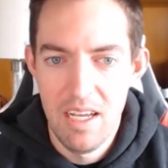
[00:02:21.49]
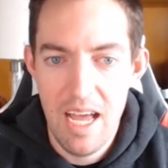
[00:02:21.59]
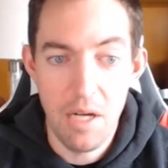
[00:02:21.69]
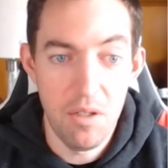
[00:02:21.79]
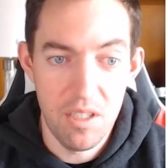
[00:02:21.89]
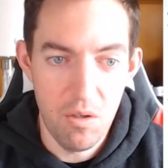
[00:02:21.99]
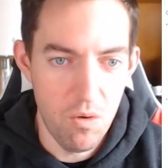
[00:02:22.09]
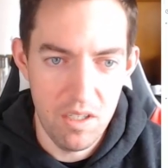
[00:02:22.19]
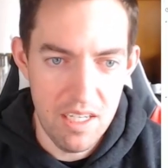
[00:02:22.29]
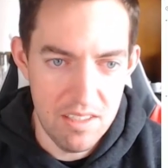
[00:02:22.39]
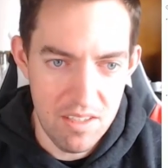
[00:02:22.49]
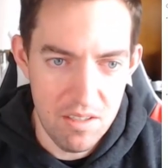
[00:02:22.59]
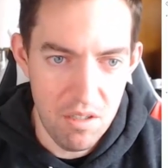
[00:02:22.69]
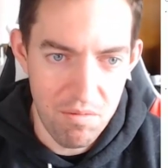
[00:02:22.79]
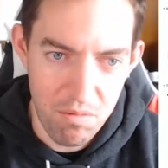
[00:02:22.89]
how you're going to organize all
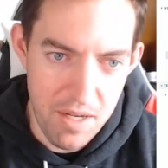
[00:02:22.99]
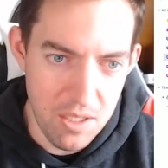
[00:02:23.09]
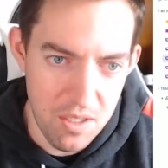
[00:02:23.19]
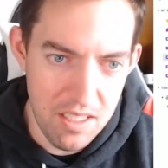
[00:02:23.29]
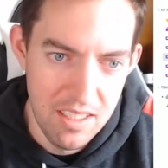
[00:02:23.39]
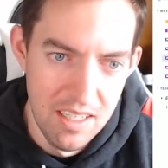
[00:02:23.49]
your information.